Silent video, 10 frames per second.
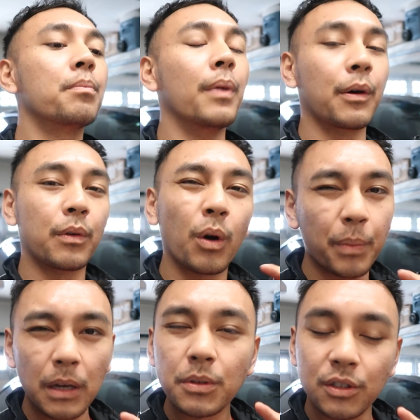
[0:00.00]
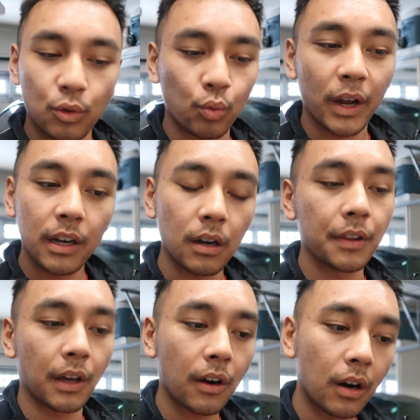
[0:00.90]
but we won't be able to run it
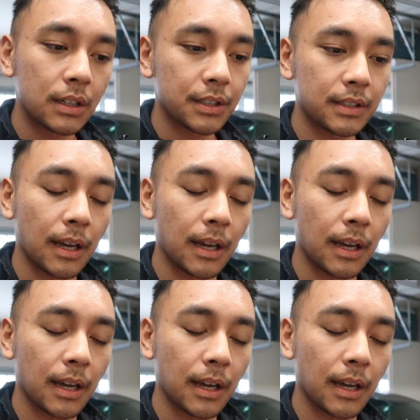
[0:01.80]
on the car just